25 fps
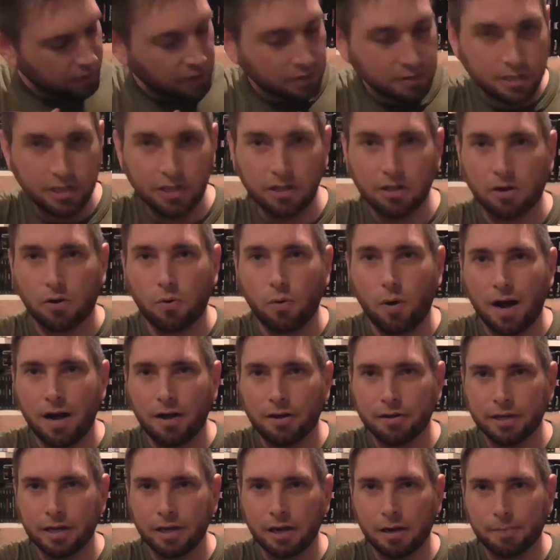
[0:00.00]
seal of
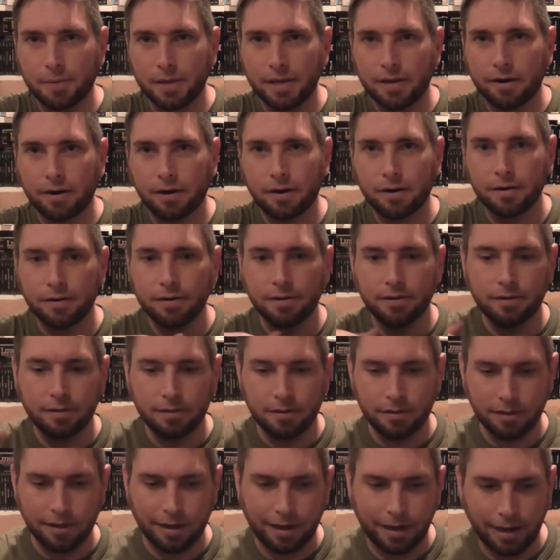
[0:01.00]
quality up here.
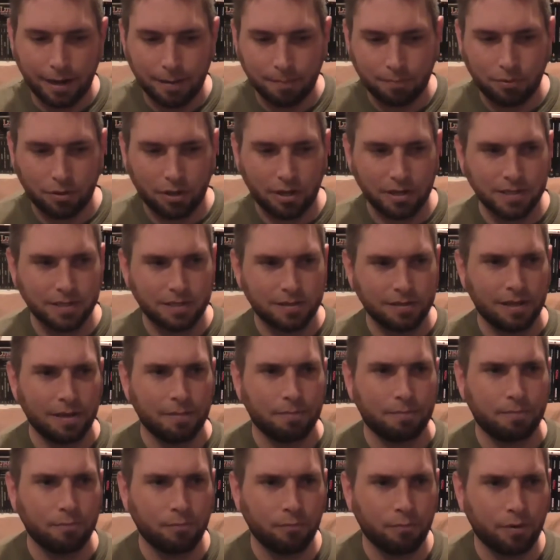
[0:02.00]
Plus,
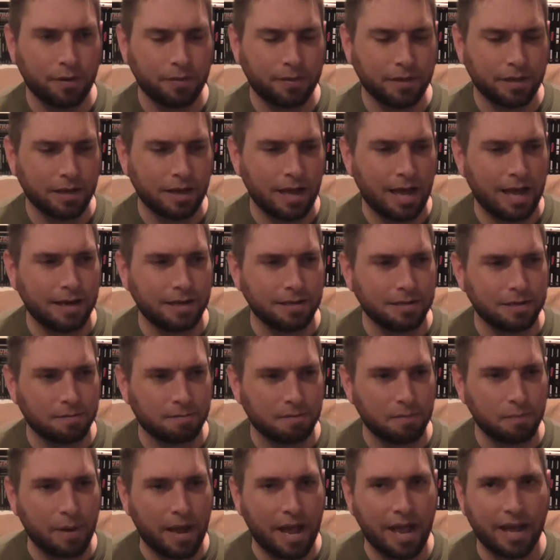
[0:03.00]
I think it had a
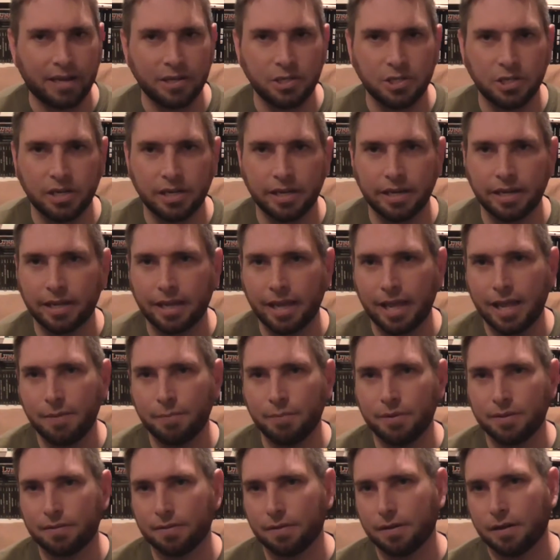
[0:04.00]
different packaging and it came
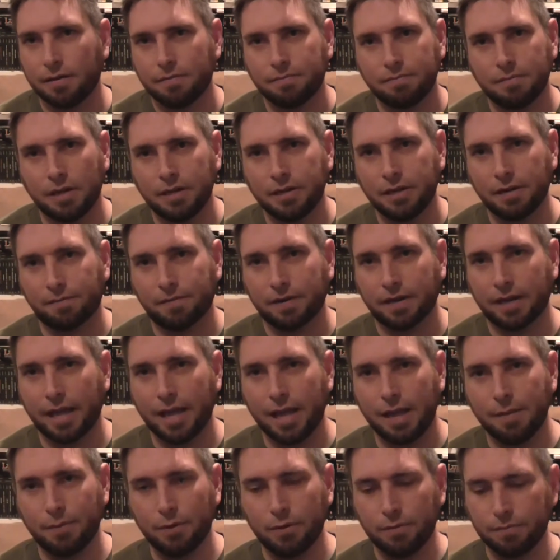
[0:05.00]
with a different
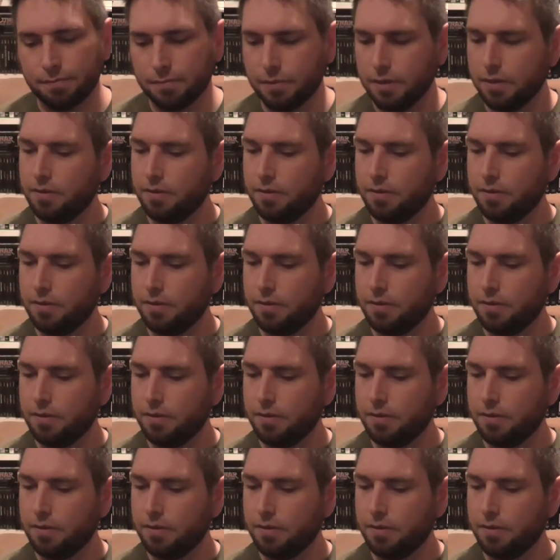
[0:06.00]
cable.